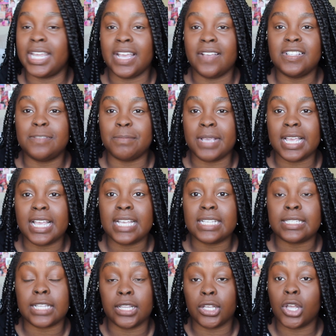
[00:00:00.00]
gives me
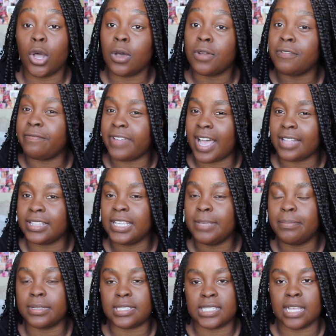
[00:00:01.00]
Silicon Valley
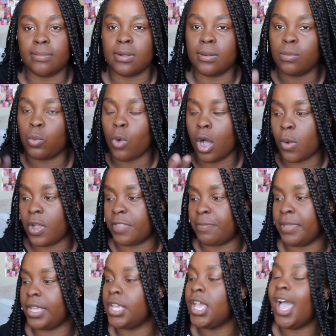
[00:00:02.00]
but suburb. Walk with
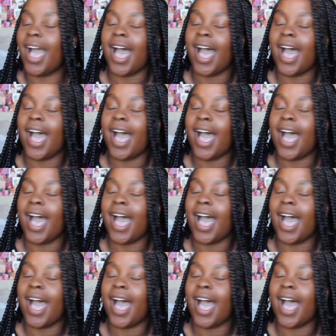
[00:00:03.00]
me.